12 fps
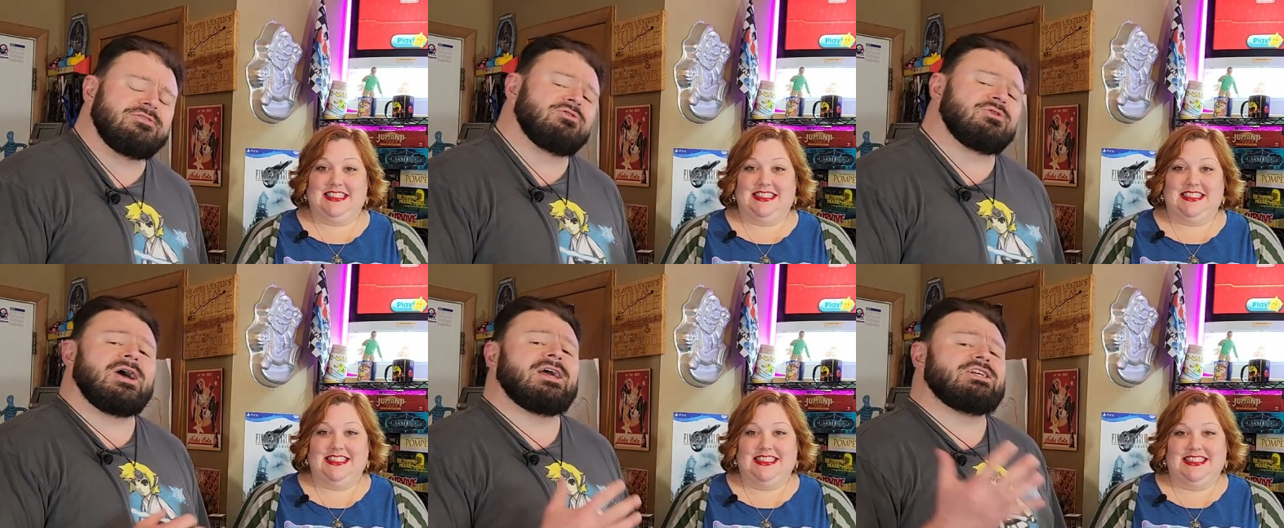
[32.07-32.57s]
Speaker 1: the
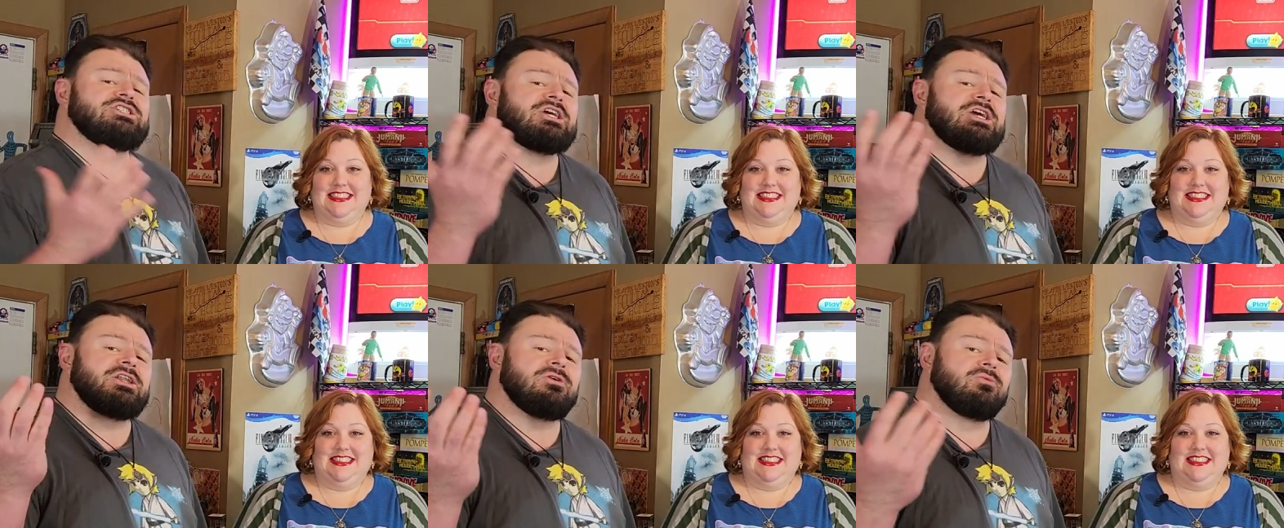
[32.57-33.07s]
variety
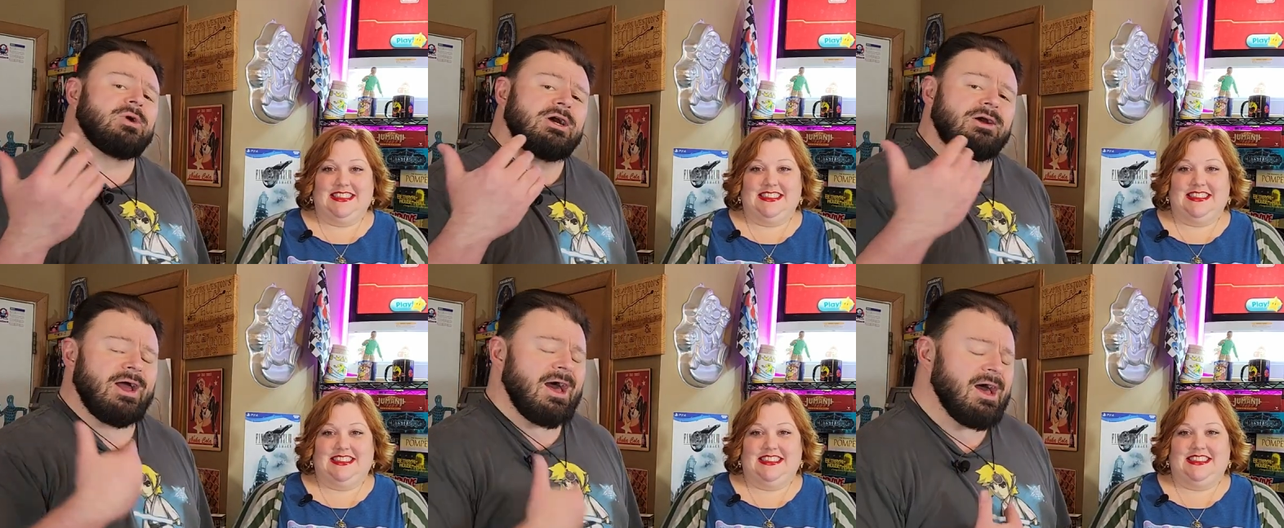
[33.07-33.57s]
channel
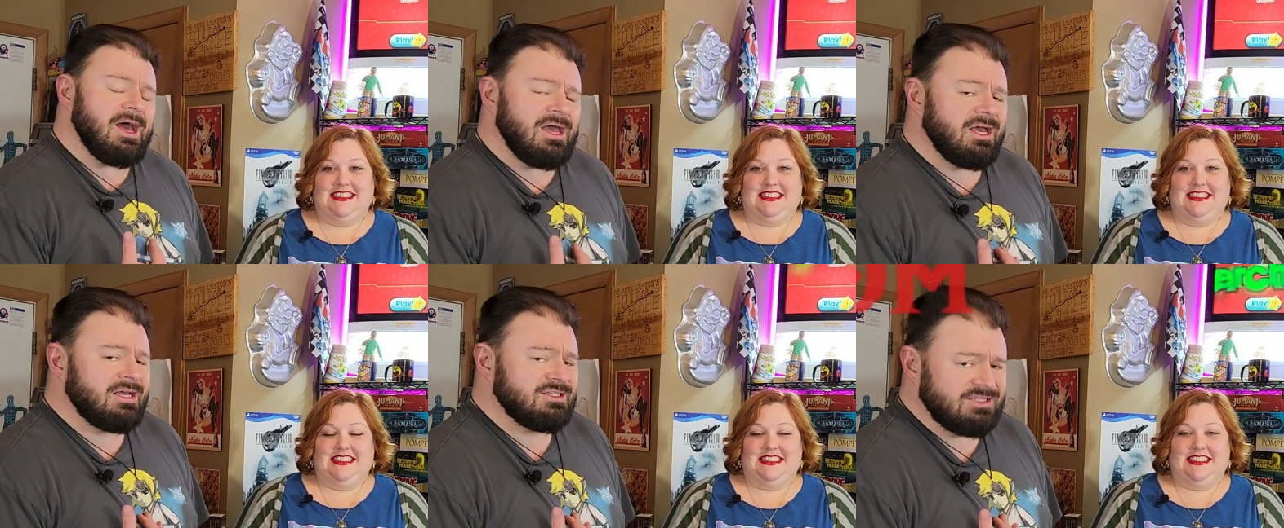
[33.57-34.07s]
where
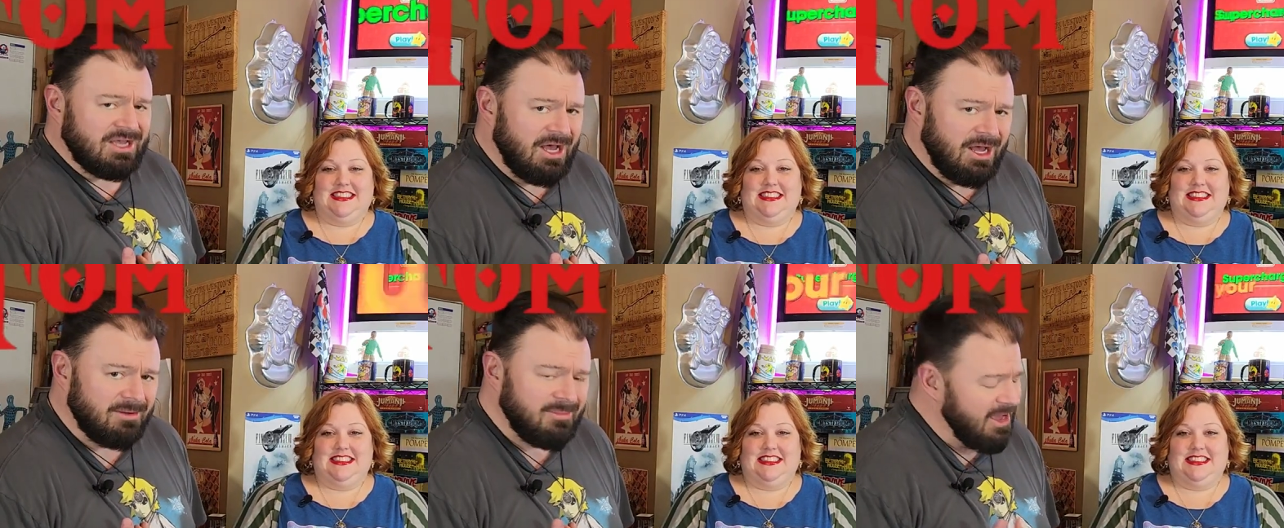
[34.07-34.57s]
I,
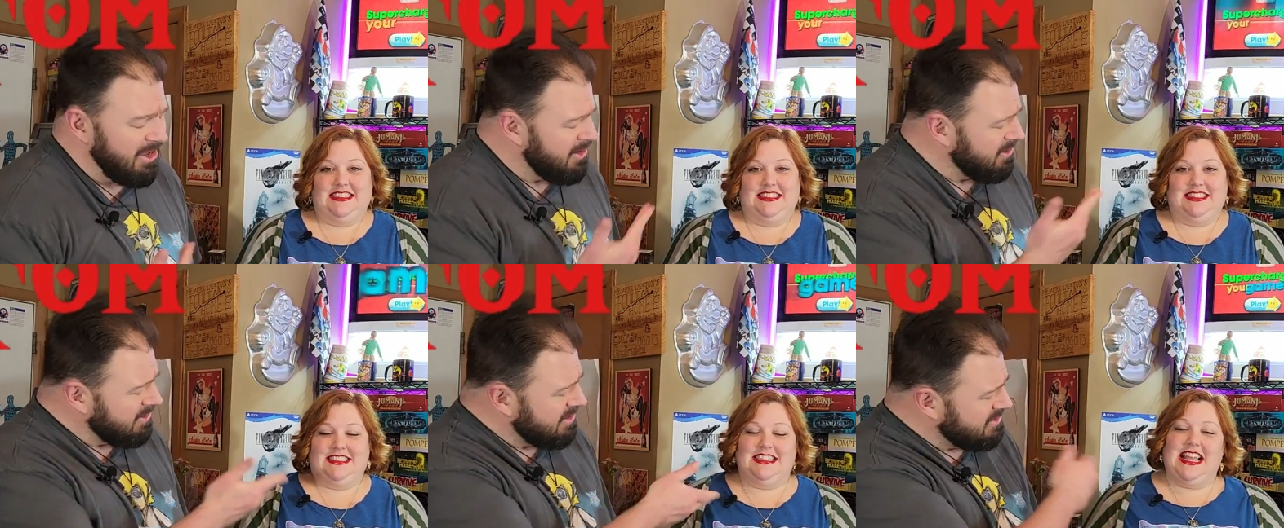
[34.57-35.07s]
Tom,
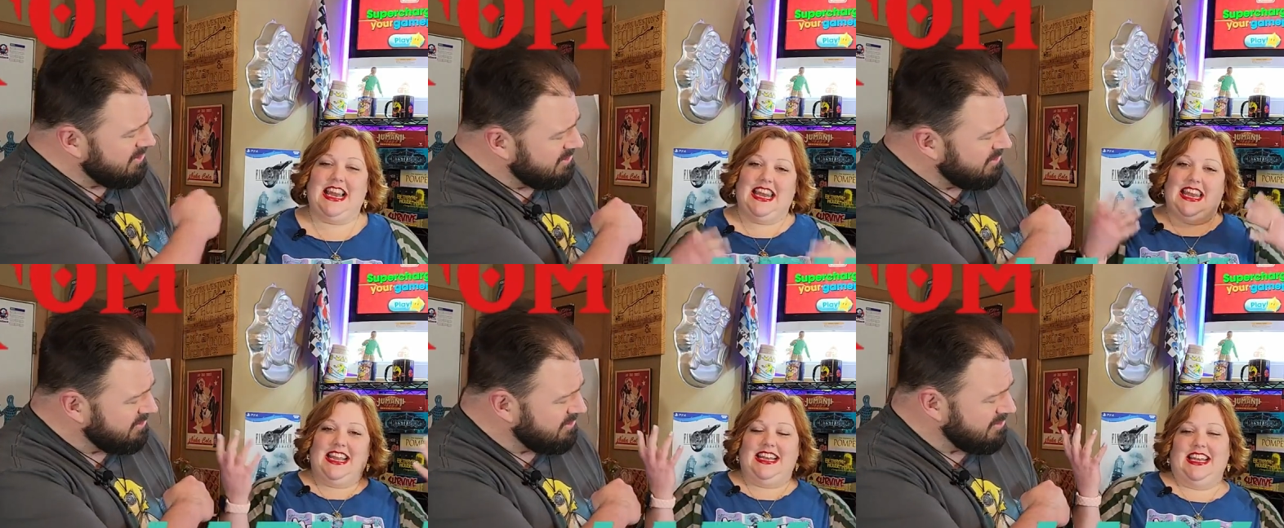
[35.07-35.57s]
and
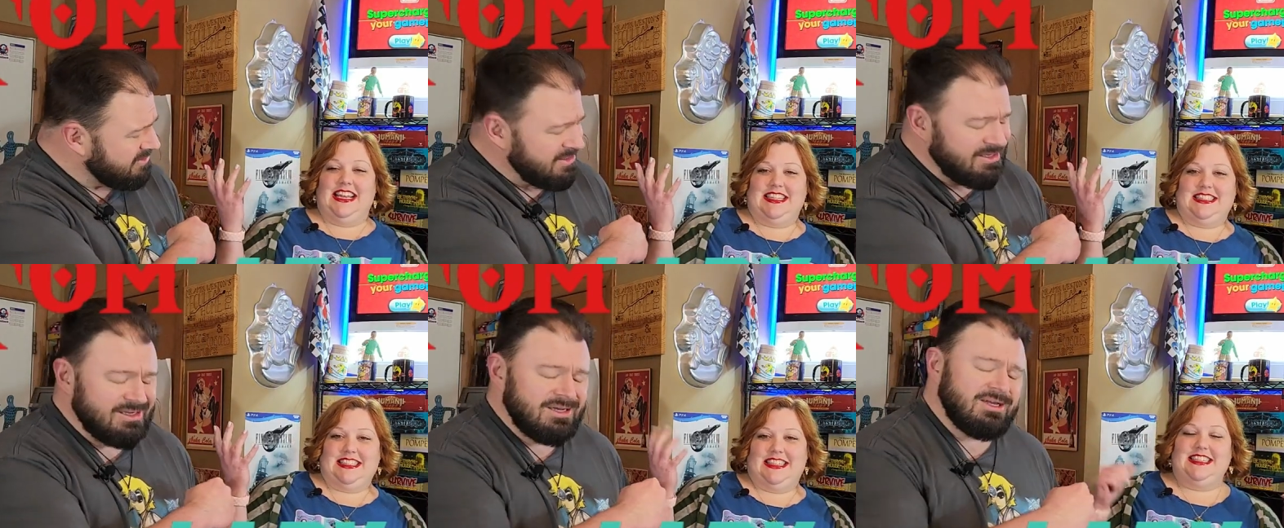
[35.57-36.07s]

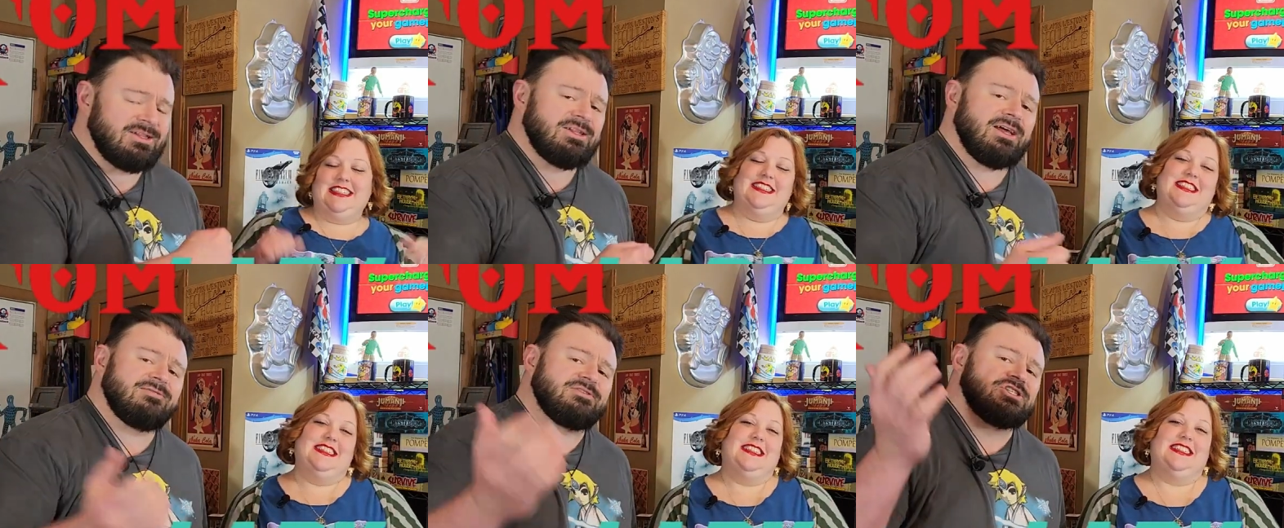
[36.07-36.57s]

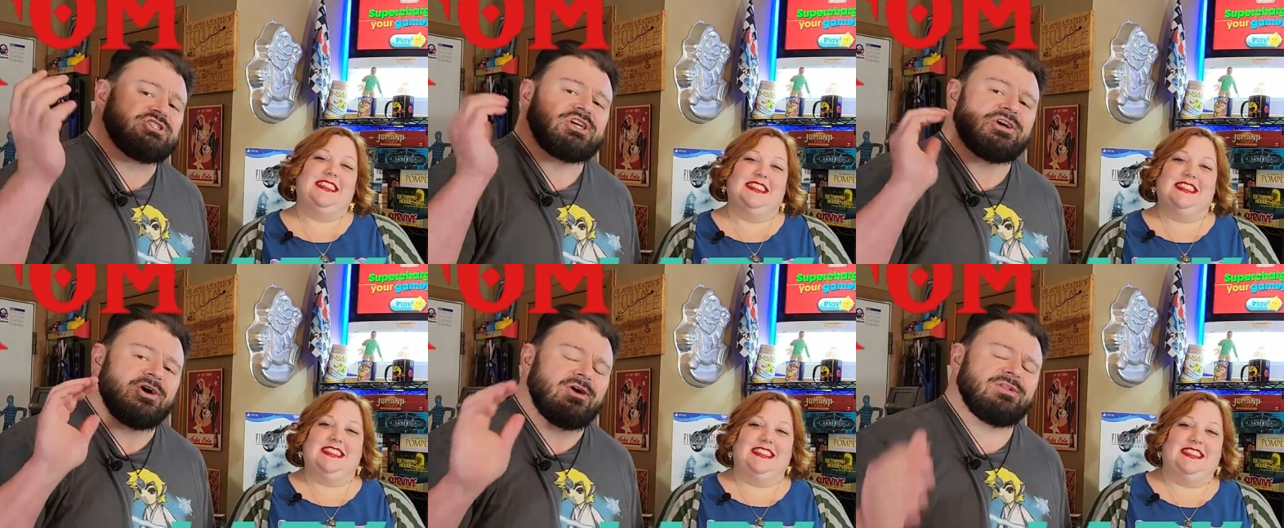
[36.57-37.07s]
Love to
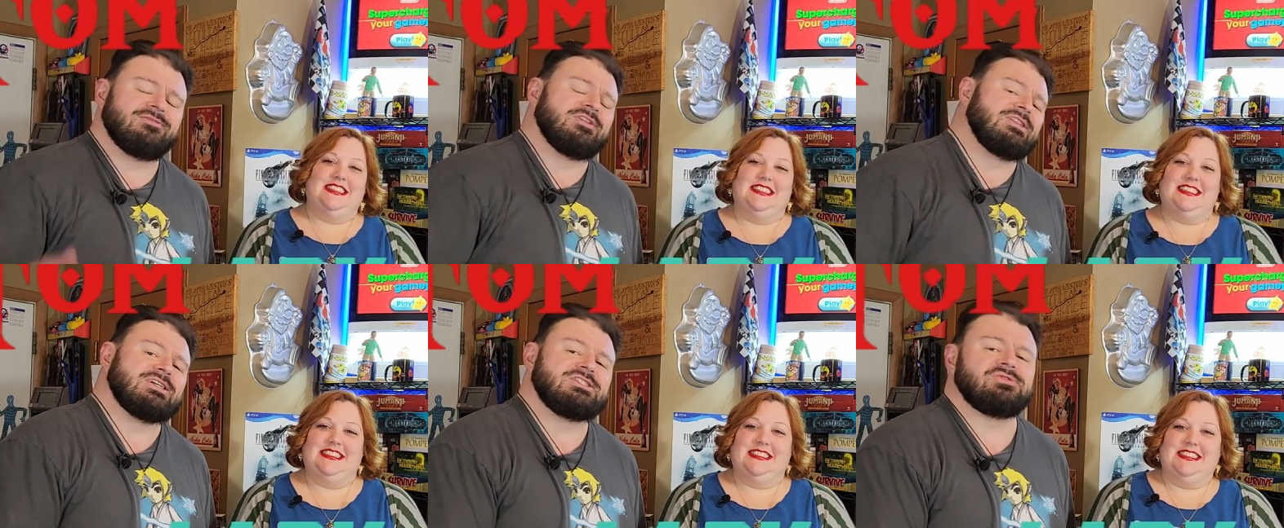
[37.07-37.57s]
share all of
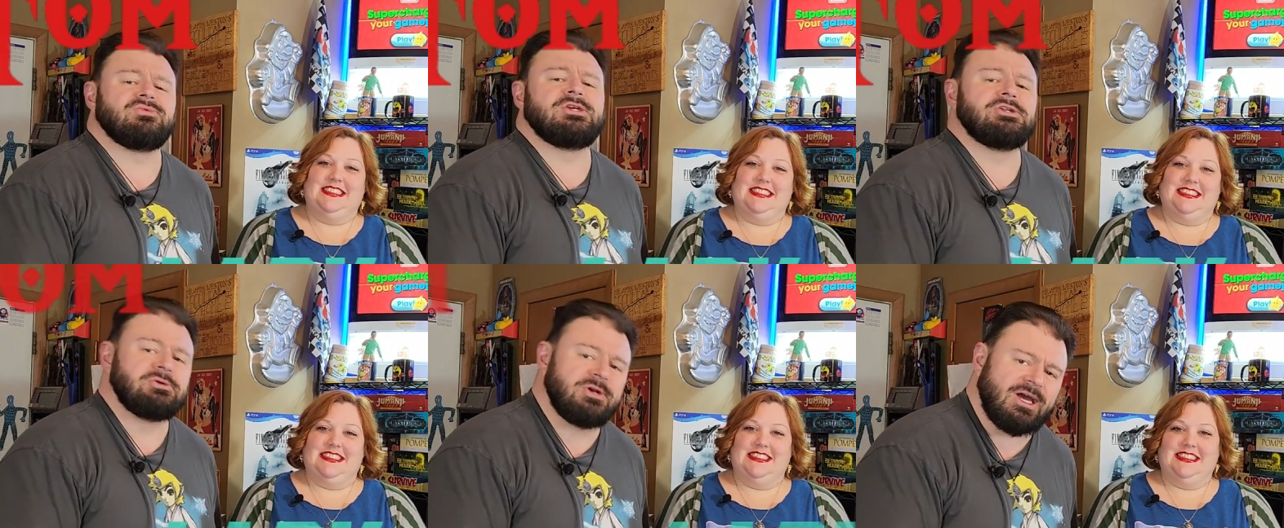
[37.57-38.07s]
the things that
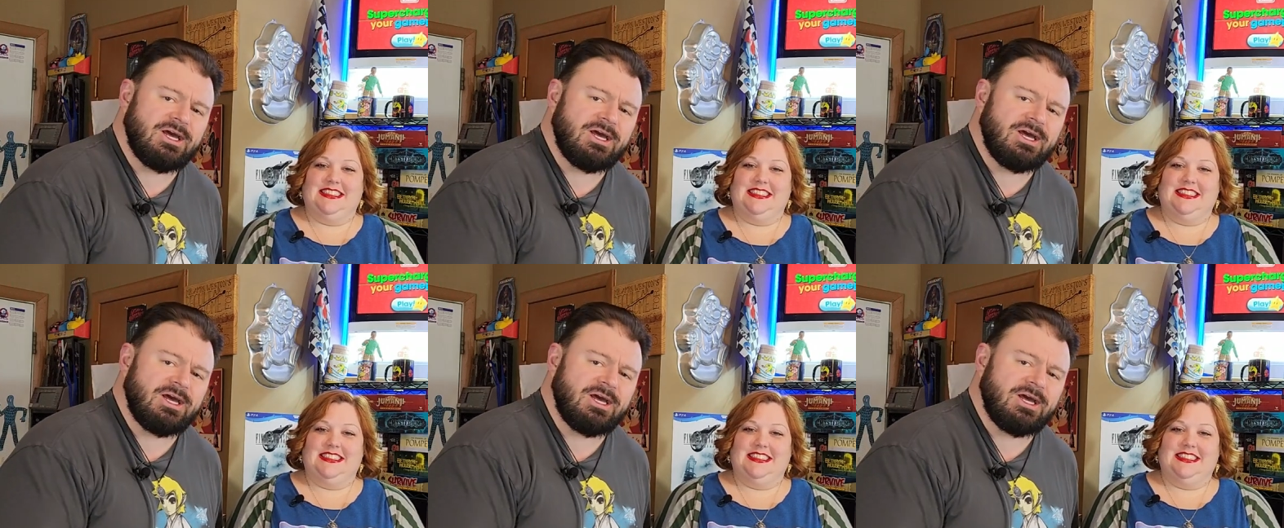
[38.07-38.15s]
we nerd